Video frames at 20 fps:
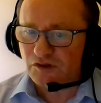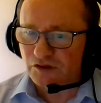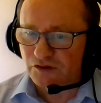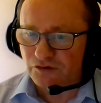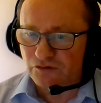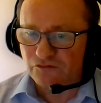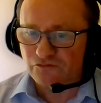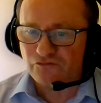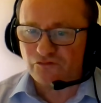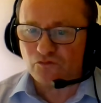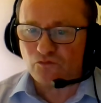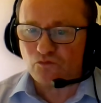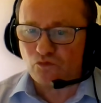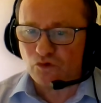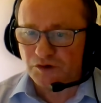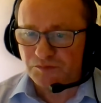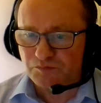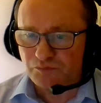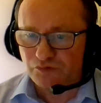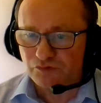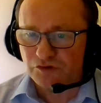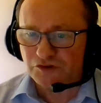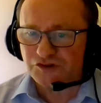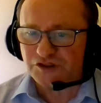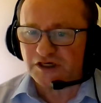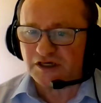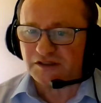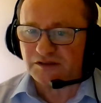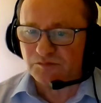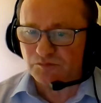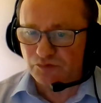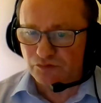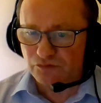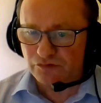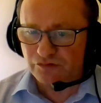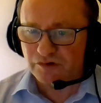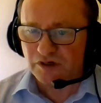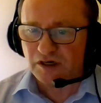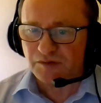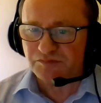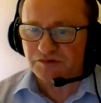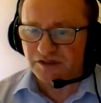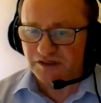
you know, from one project and program